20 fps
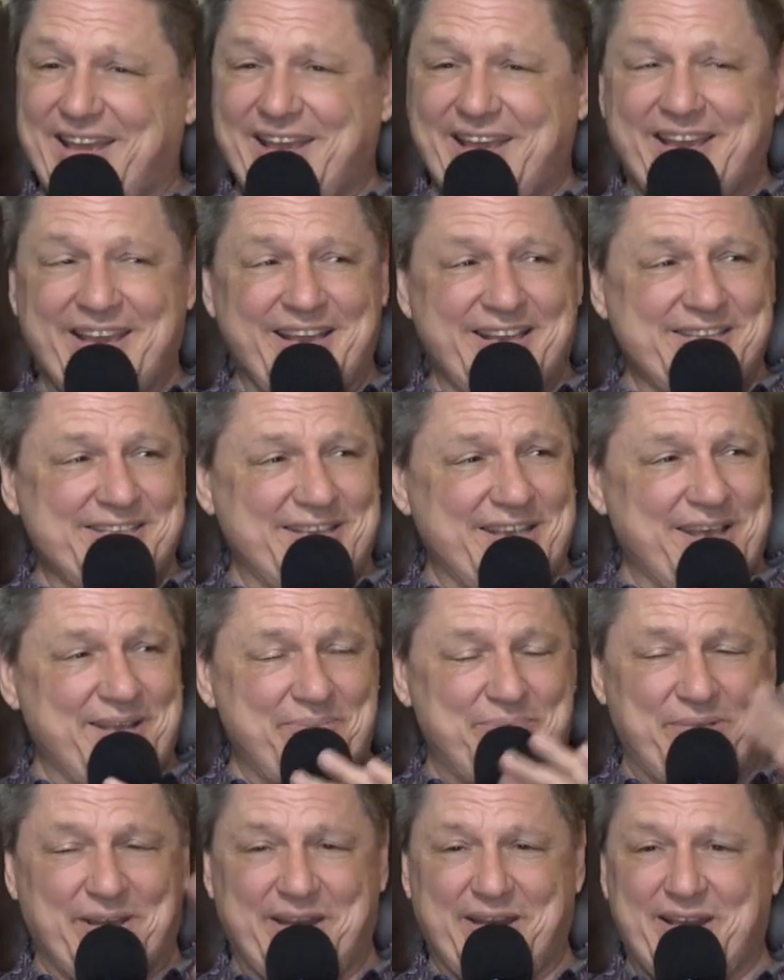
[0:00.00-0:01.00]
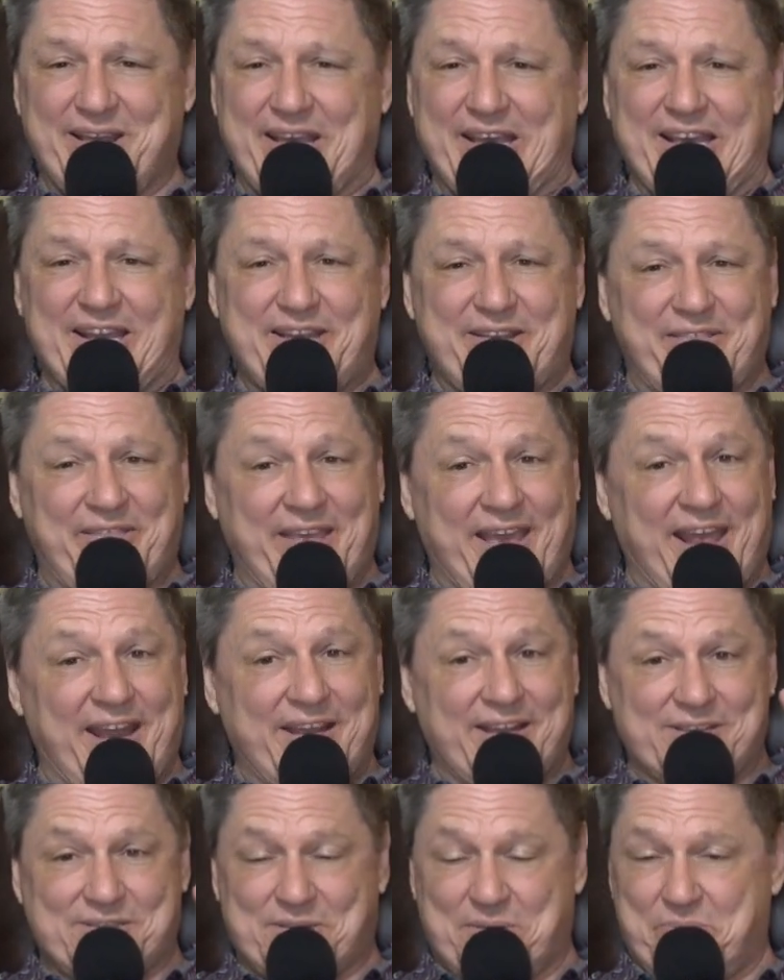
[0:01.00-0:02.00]
He said, but it, that
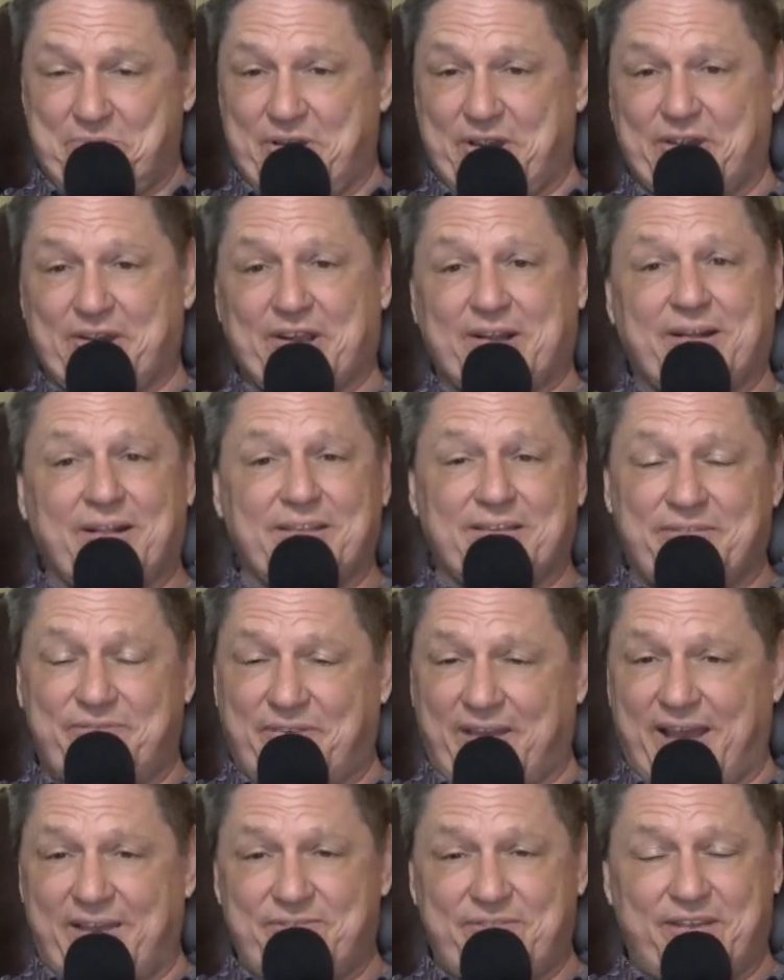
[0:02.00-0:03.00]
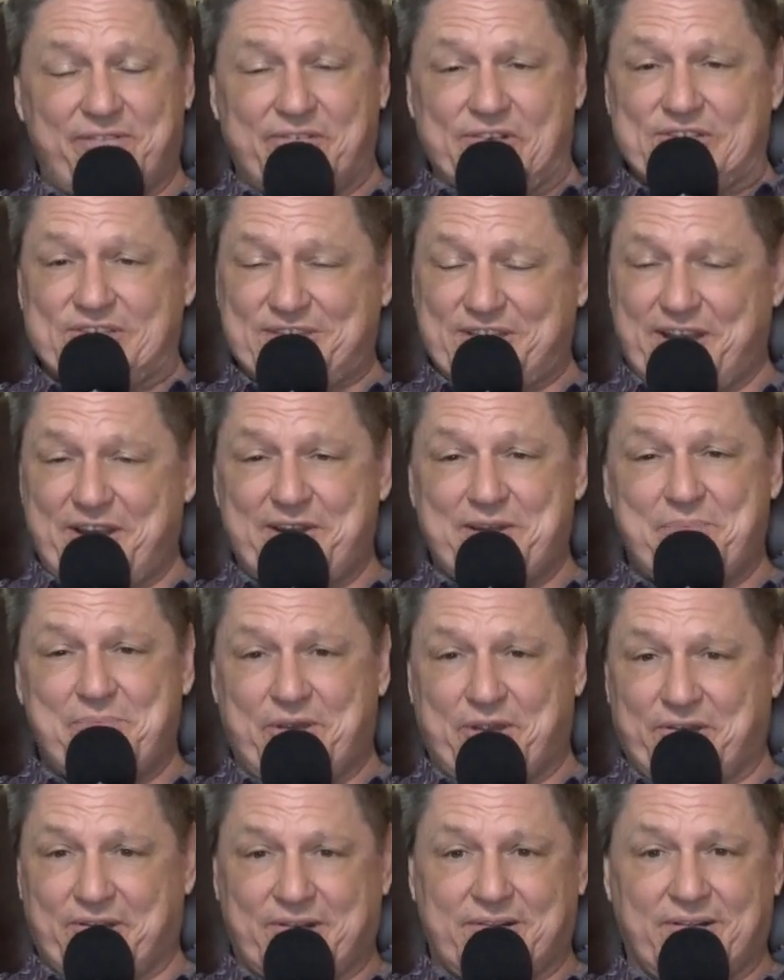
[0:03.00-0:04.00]
is a miracle if I've ever seen a
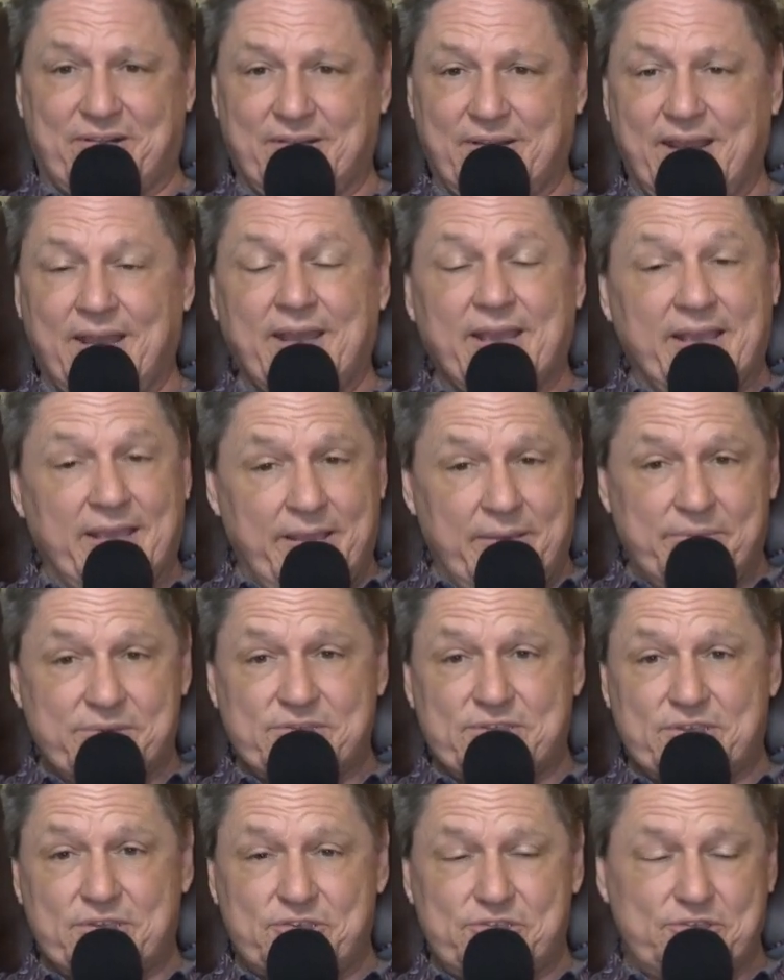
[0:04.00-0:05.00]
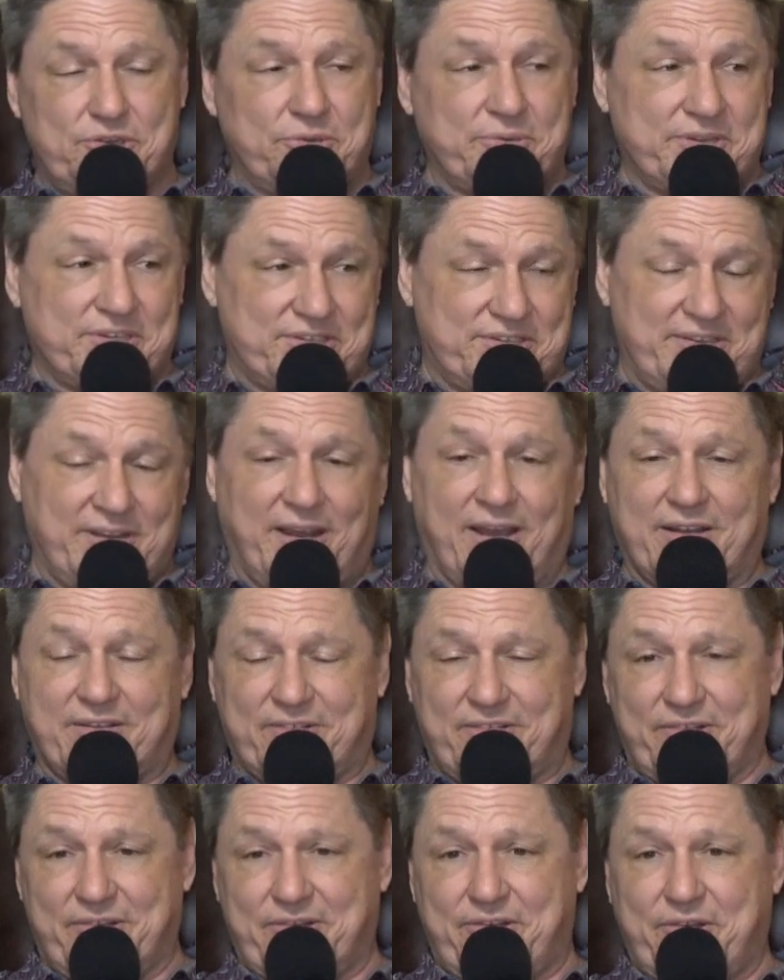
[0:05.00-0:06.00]
miracle. He was a Jewish
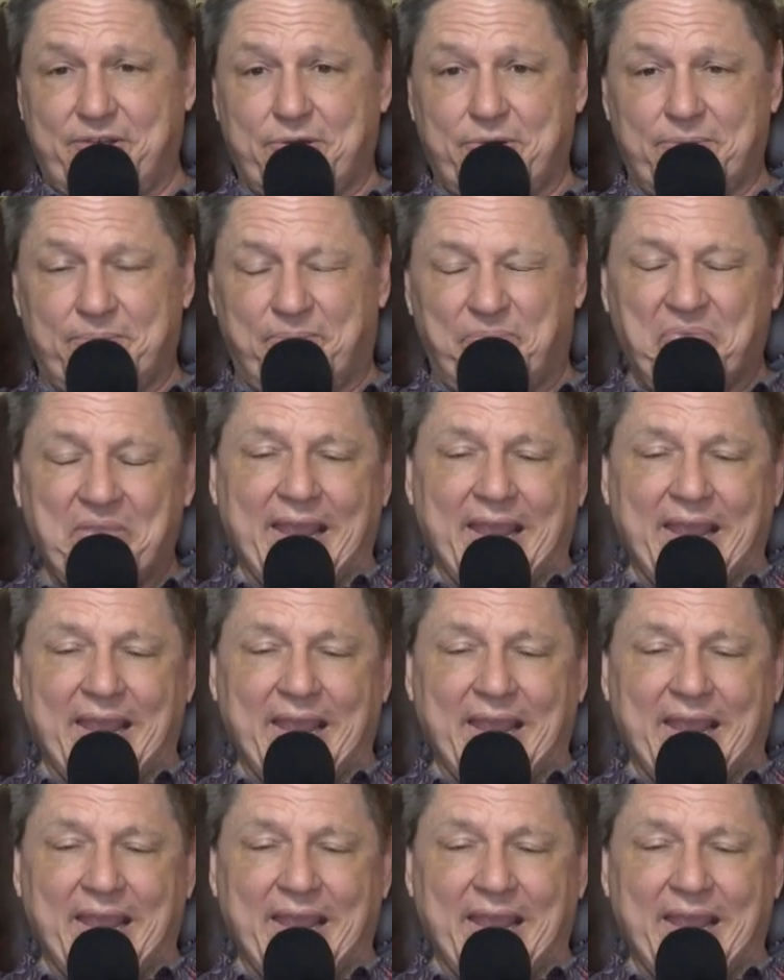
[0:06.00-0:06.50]
doctor, too.